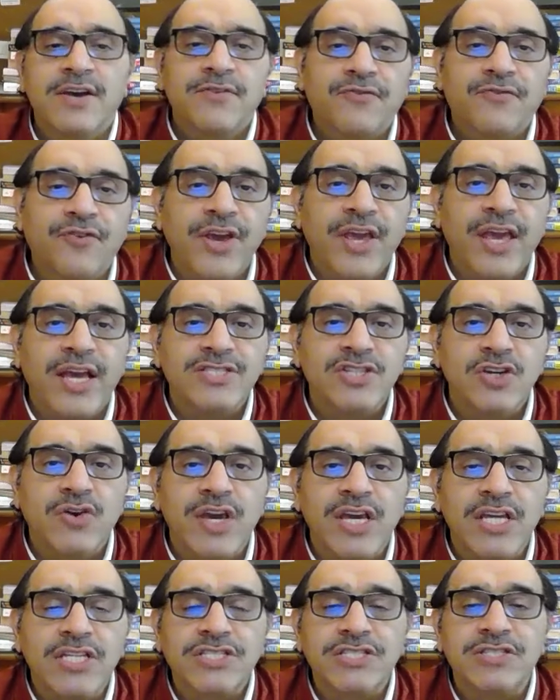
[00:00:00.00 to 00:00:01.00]
free
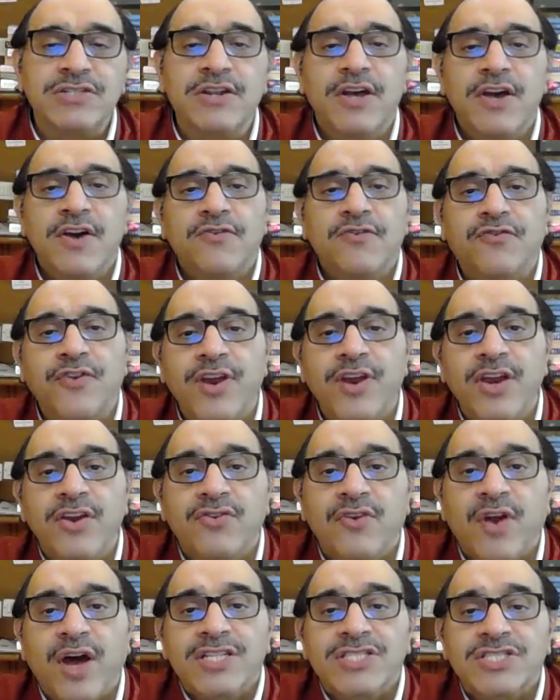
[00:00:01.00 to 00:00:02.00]
education, free
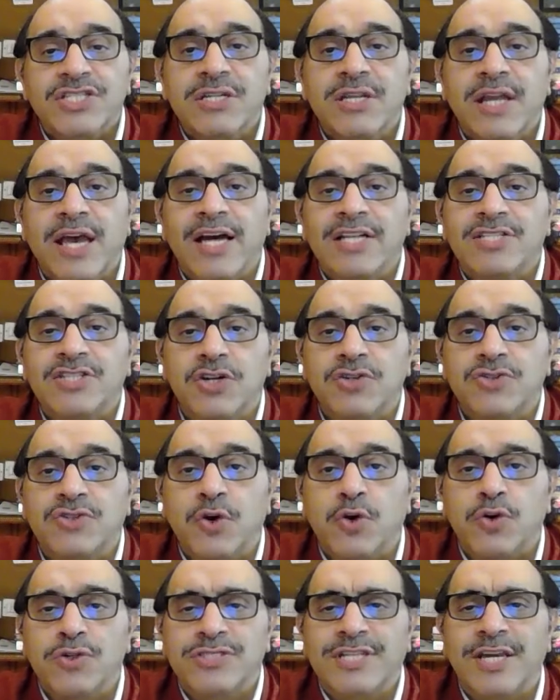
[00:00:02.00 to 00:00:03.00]
ration at your
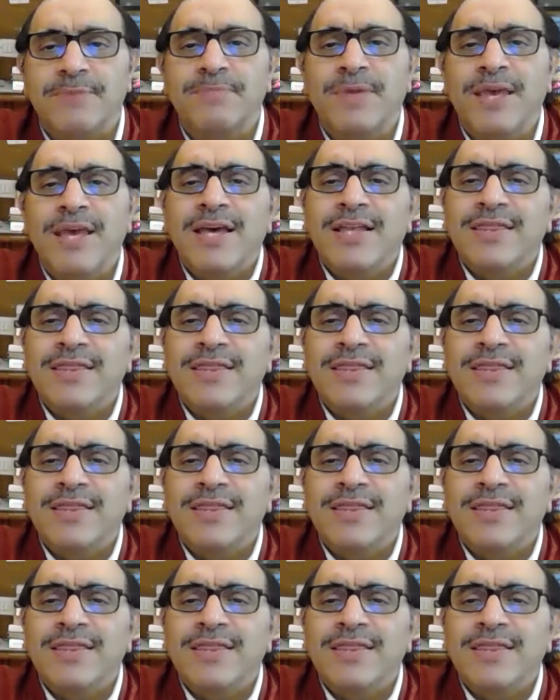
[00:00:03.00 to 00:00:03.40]
doorstep.